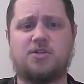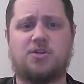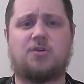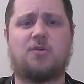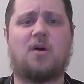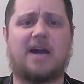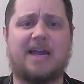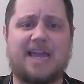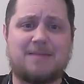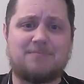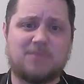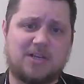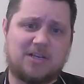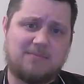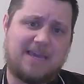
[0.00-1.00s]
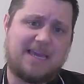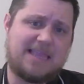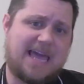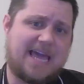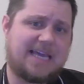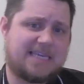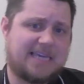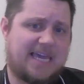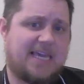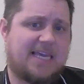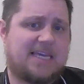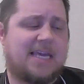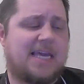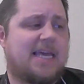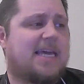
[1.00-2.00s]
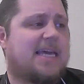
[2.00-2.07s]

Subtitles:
you. I am going to make that cake.